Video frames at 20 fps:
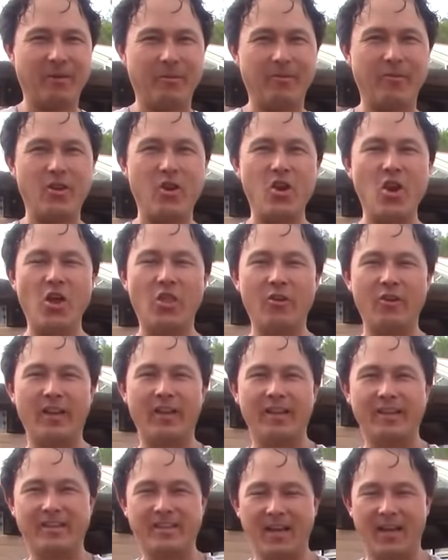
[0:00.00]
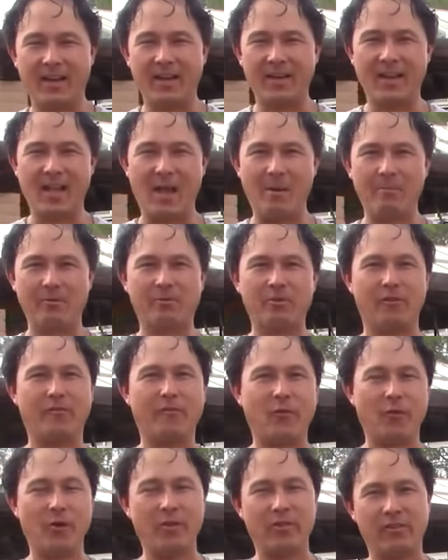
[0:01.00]
Today we have another exciting episode
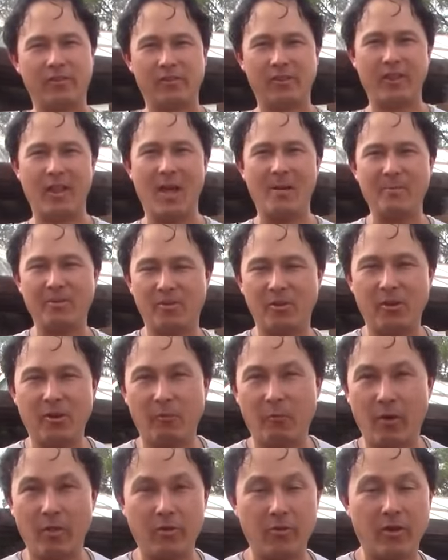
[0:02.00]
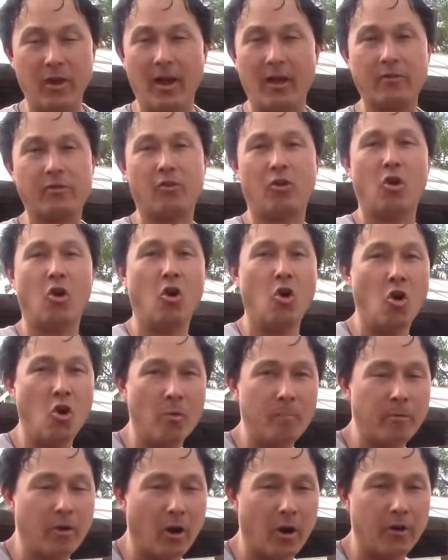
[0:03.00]
for you. This is the episode of whether you guys are a
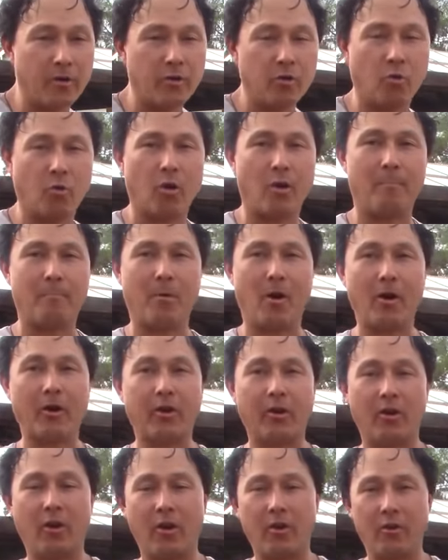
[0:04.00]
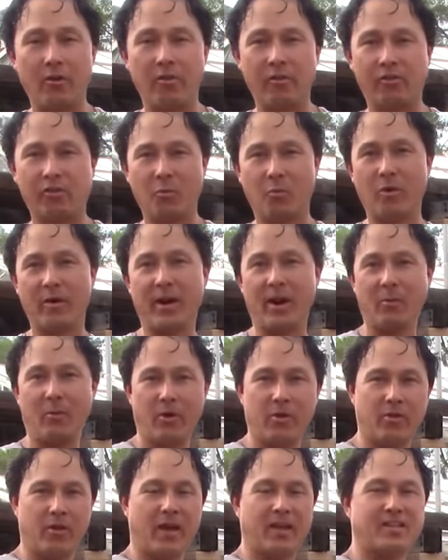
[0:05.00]
home gardener or a market gardener. This is the one I
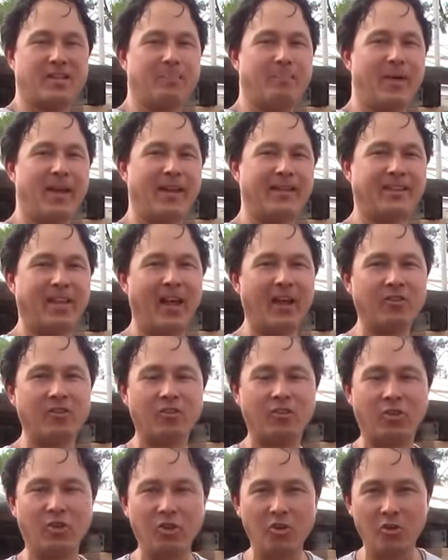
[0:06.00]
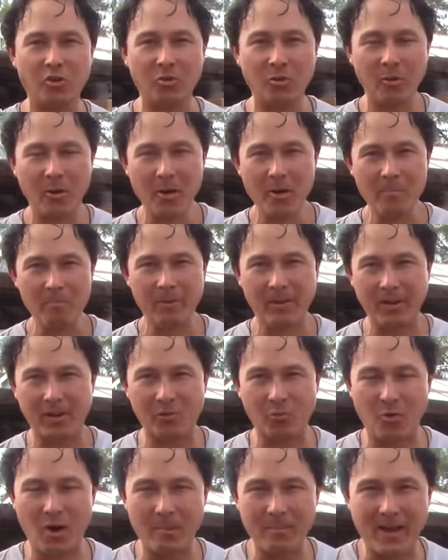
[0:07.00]
want you guys to pay attention to
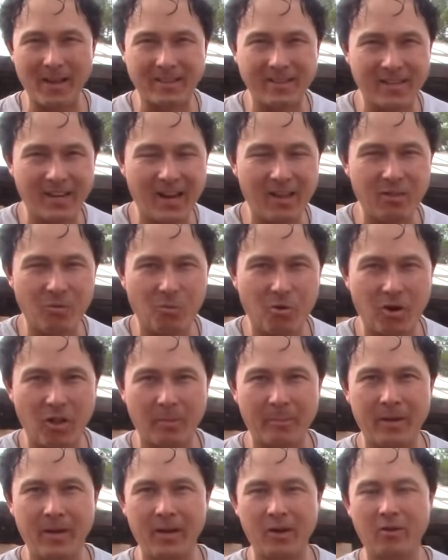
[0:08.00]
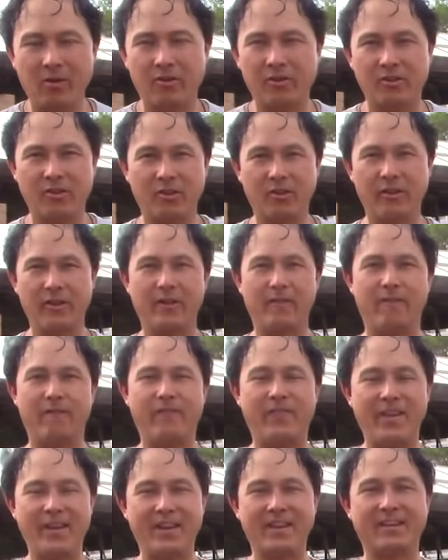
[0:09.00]
because where I'm at today in the world, I'm here still in
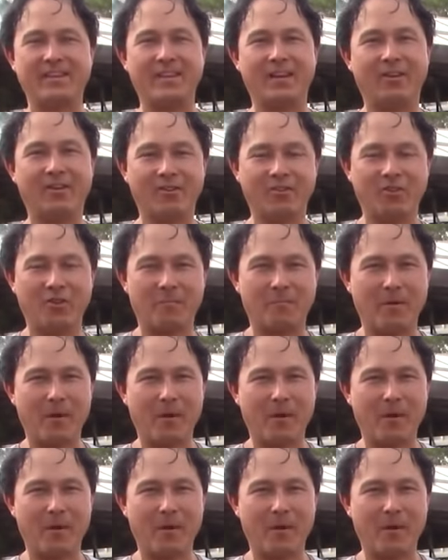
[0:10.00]
Phoenix, Arizona.